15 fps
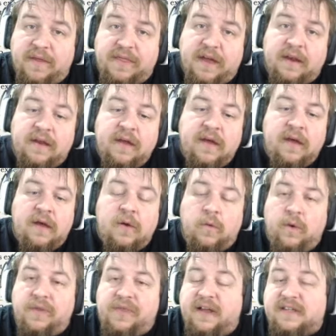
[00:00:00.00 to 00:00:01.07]
it,
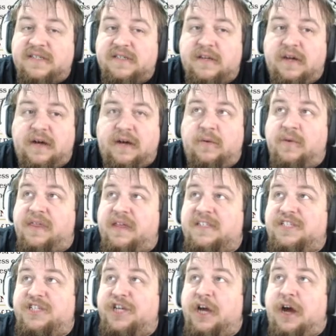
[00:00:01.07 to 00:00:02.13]
with its uh, with its
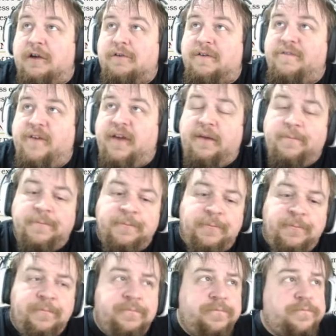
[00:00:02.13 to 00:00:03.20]
geography.
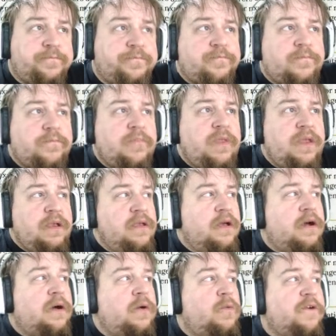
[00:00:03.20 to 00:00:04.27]

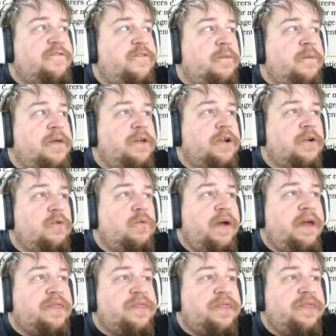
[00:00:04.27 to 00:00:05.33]
Uh, we're familiar
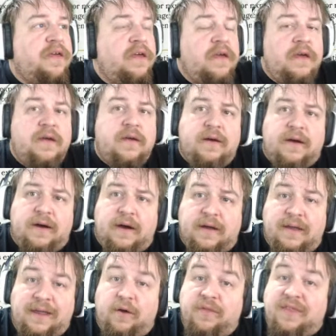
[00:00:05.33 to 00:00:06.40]
with, uh,
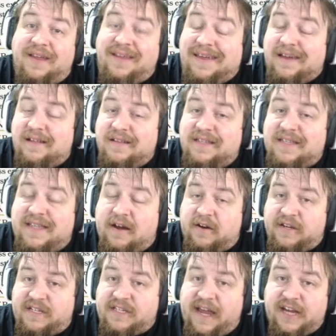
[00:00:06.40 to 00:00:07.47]
you know, the guilds that are
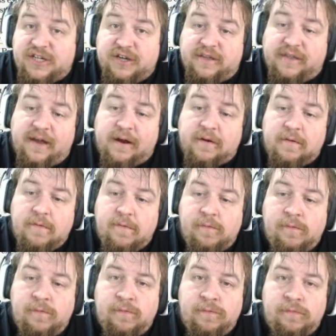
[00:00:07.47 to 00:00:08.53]
stationed there.
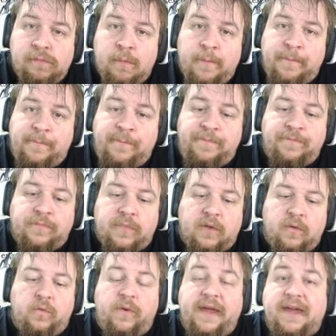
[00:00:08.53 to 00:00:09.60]

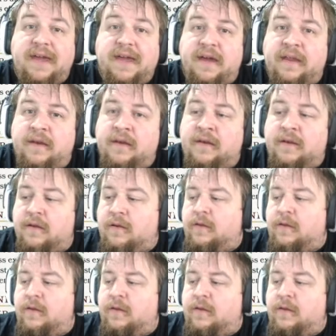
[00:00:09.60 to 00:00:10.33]
We can,